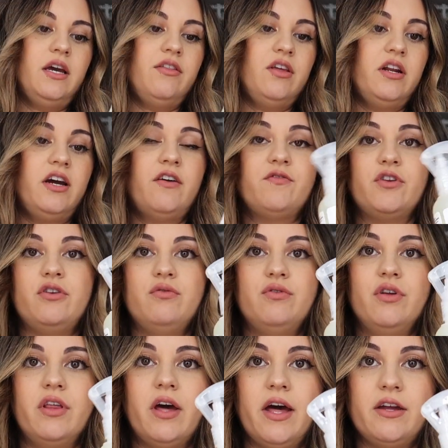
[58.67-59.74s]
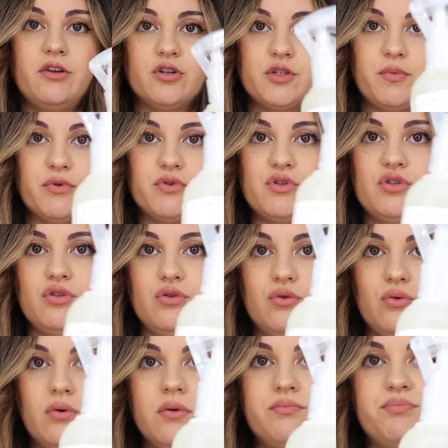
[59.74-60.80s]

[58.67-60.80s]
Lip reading: And then after you do that, you're supposed to